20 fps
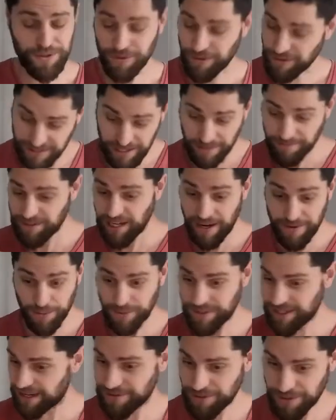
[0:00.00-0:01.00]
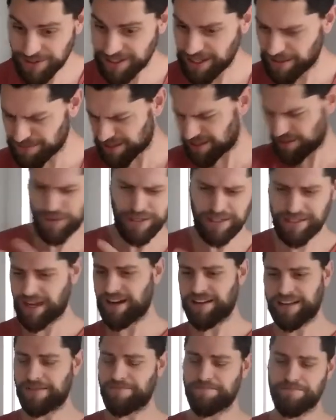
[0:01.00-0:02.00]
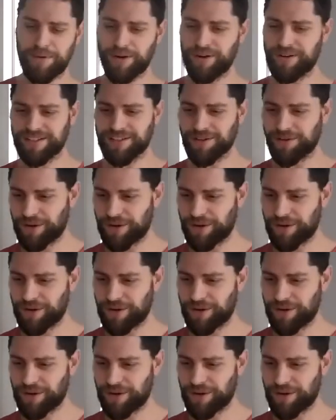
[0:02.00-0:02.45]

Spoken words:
Or sometimes we take those steps and then we kind of get burnt,